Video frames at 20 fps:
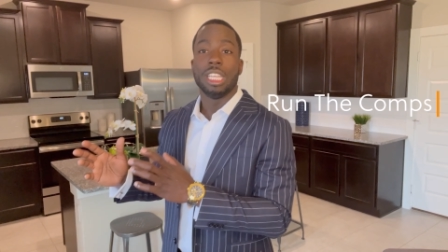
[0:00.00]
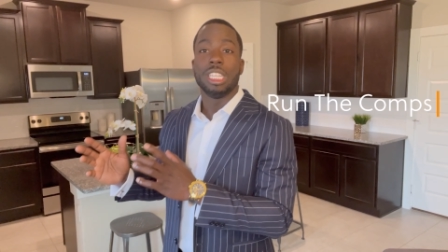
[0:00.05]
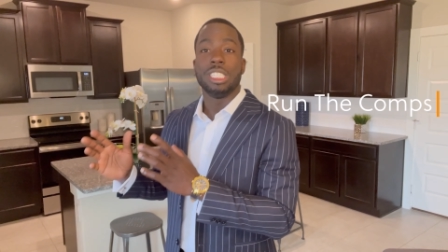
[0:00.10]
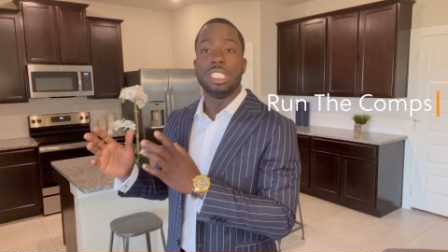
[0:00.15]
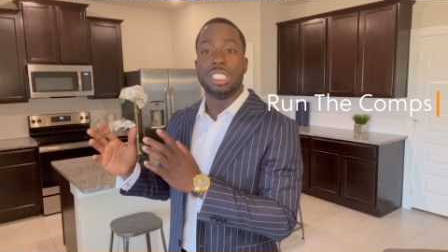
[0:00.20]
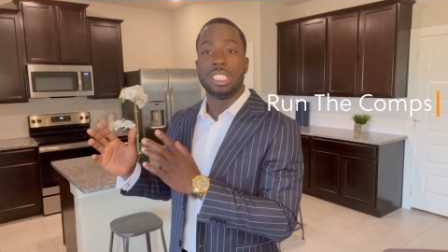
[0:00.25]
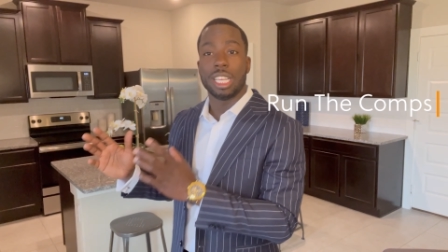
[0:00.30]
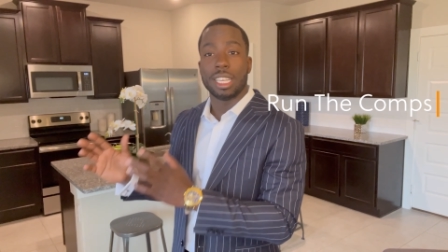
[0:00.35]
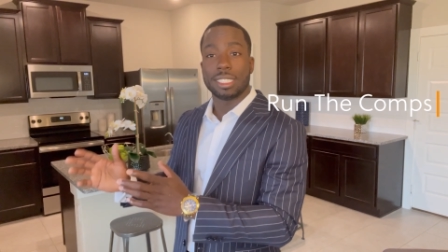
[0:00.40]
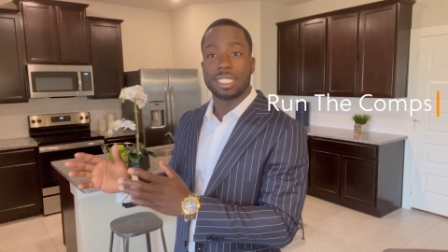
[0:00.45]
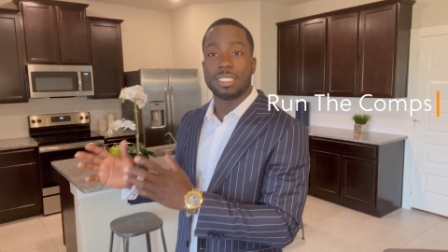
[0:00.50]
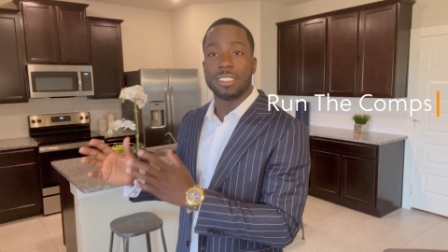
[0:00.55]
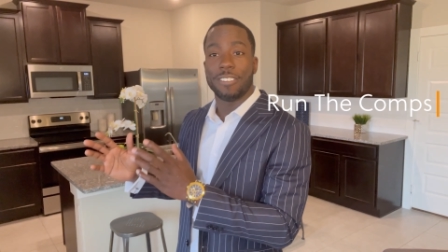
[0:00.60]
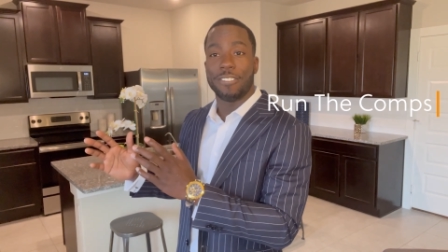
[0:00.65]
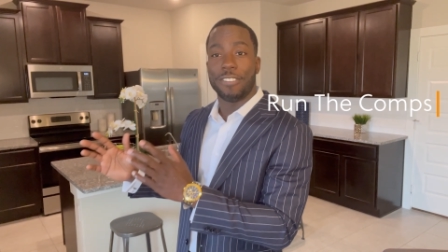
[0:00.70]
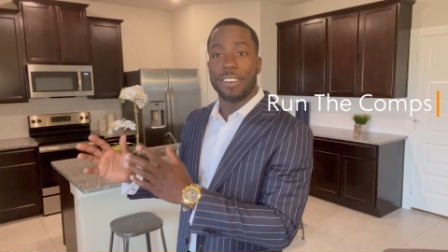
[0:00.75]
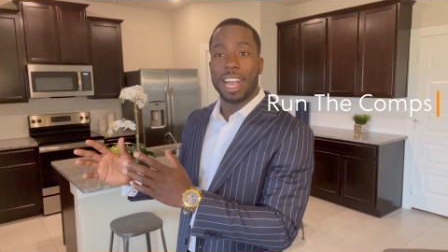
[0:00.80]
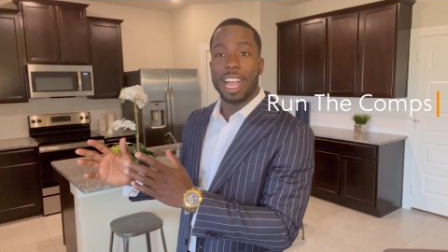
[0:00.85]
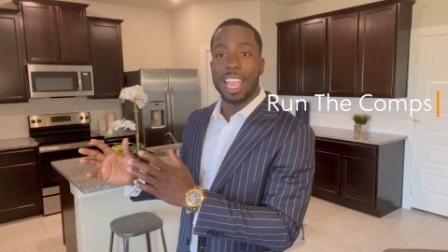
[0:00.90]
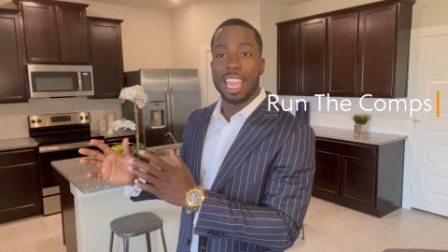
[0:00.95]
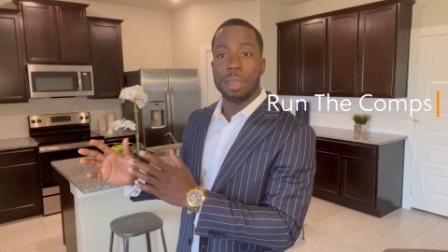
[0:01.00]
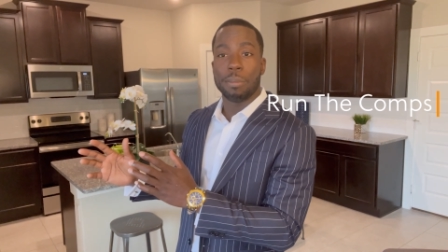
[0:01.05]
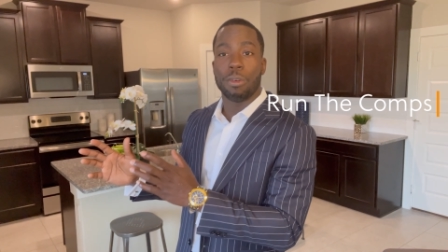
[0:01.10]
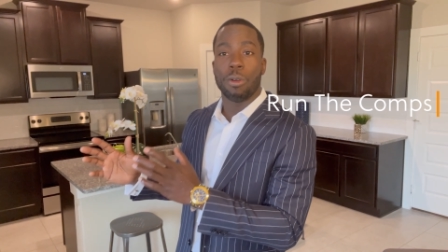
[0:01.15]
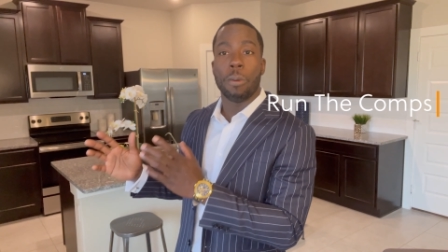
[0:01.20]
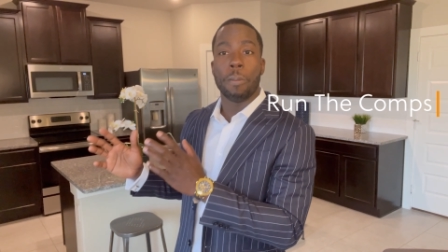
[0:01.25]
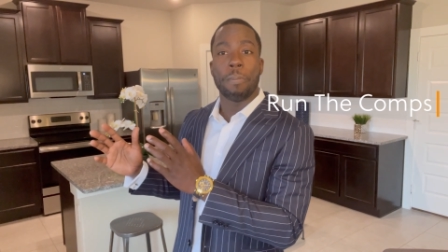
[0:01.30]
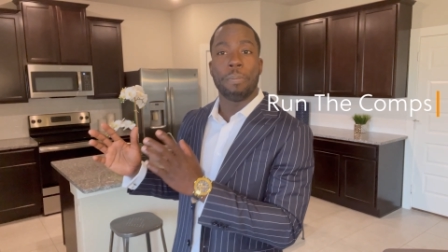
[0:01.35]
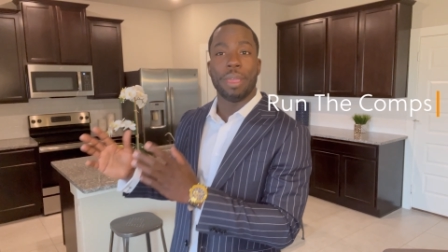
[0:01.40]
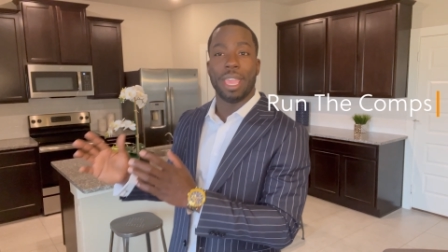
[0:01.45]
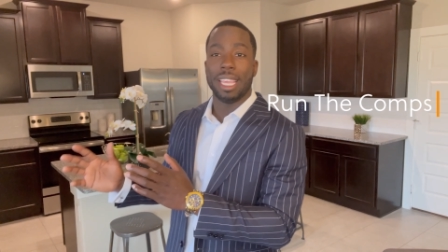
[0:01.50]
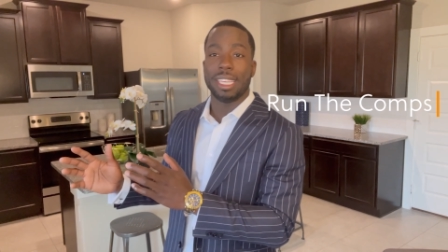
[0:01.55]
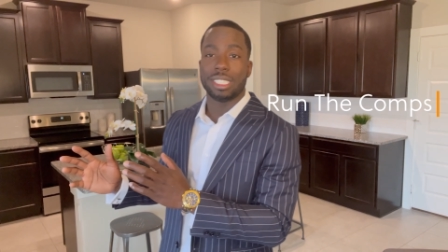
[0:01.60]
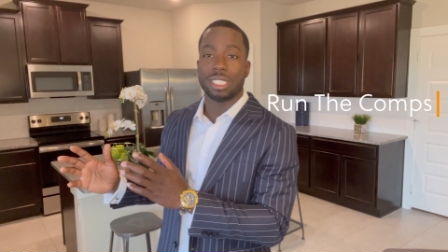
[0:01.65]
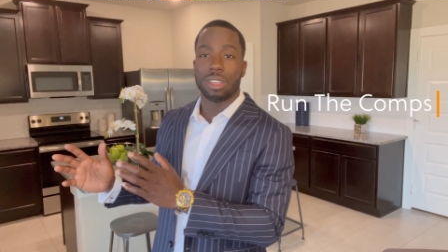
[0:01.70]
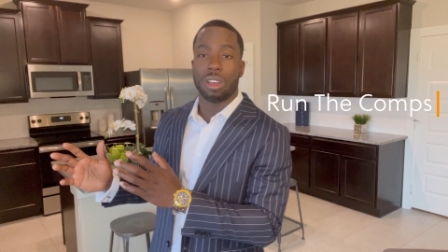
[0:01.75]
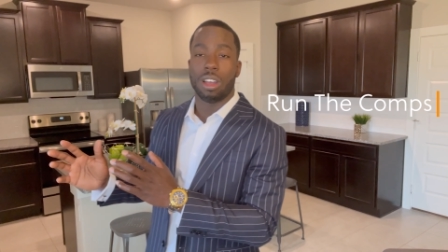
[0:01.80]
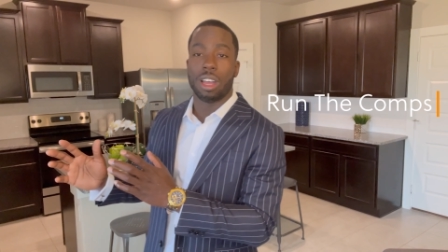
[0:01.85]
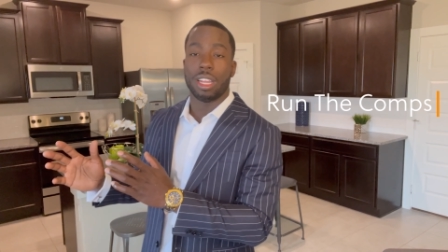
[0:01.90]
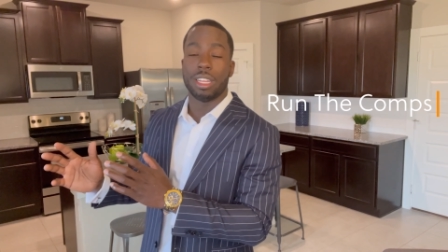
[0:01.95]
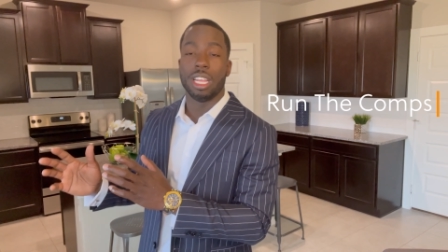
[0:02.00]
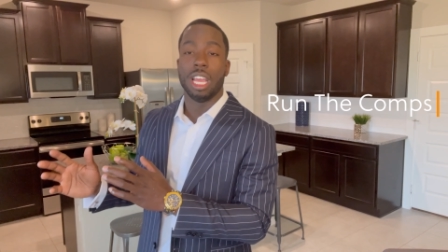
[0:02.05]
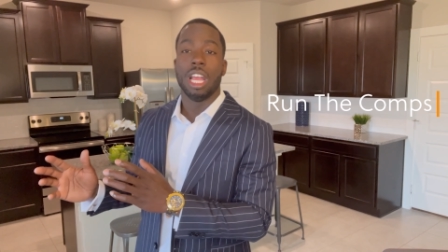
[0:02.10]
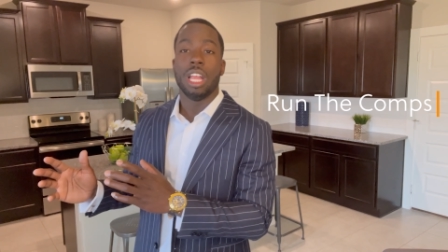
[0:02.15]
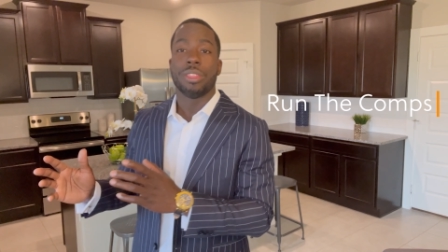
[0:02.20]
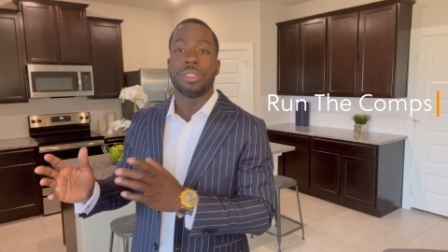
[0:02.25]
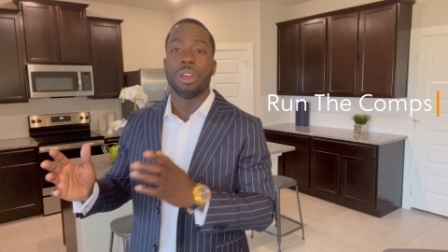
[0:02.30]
justifiable based on